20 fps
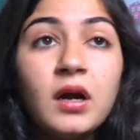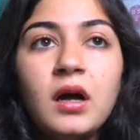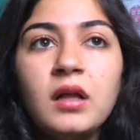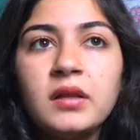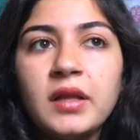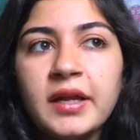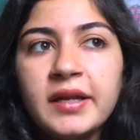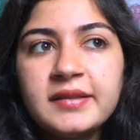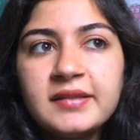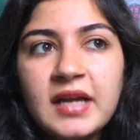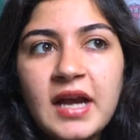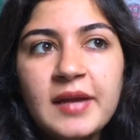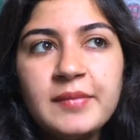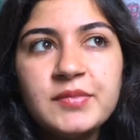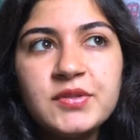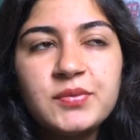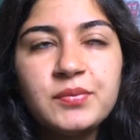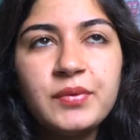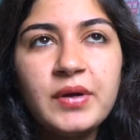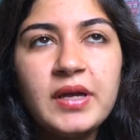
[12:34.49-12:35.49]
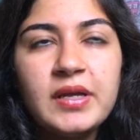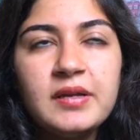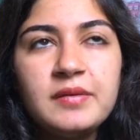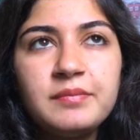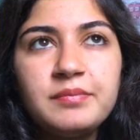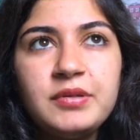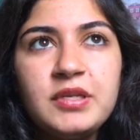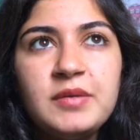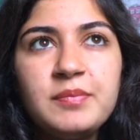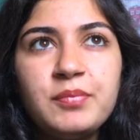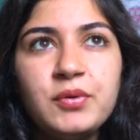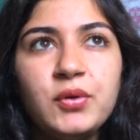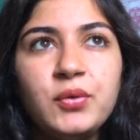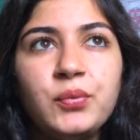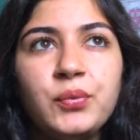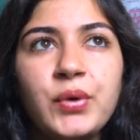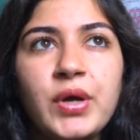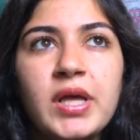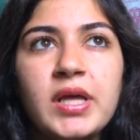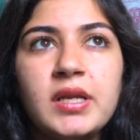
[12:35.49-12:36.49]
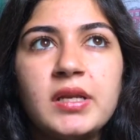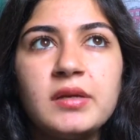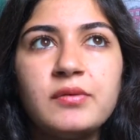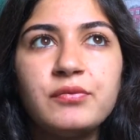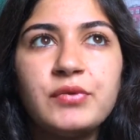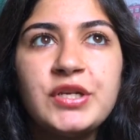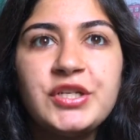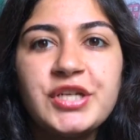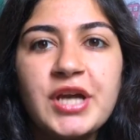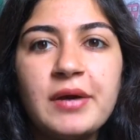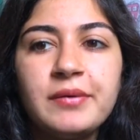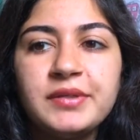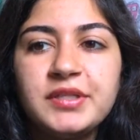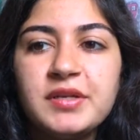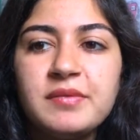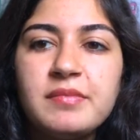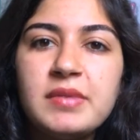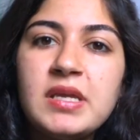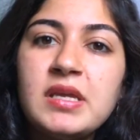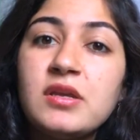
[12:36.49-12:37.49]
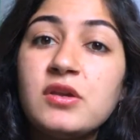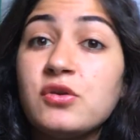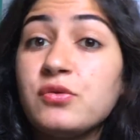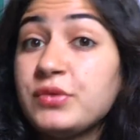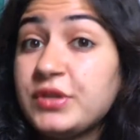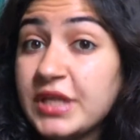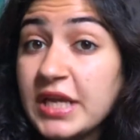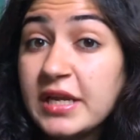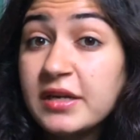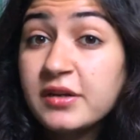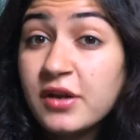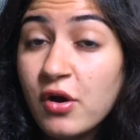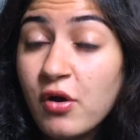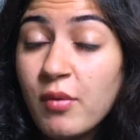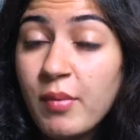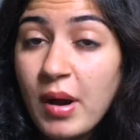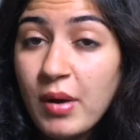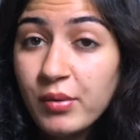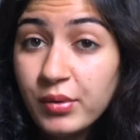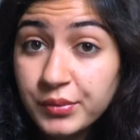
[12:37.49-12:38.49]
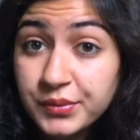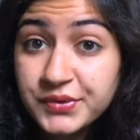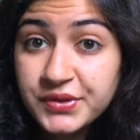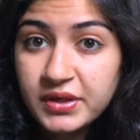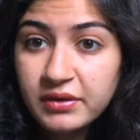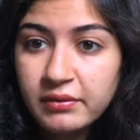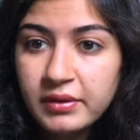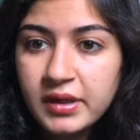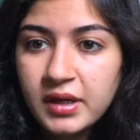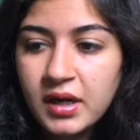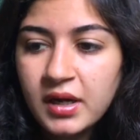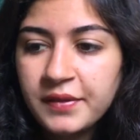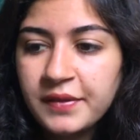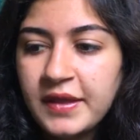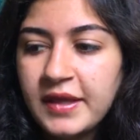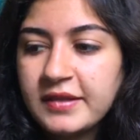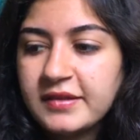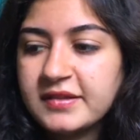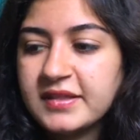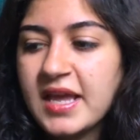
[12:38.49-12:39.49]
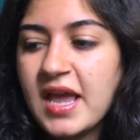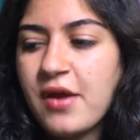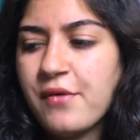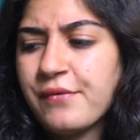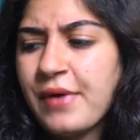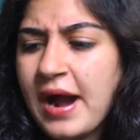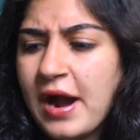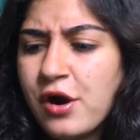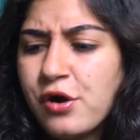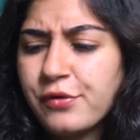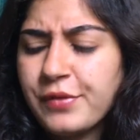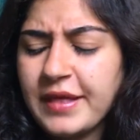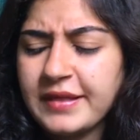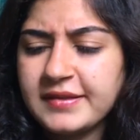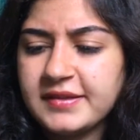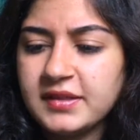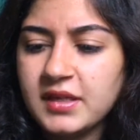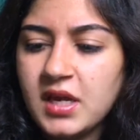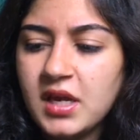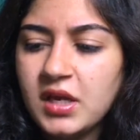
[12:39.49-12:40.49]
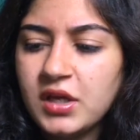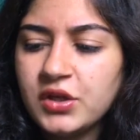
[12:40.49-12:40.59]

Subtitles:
A lot of times when people would reach out to me who did know about what was going on, they'd say, wow, that's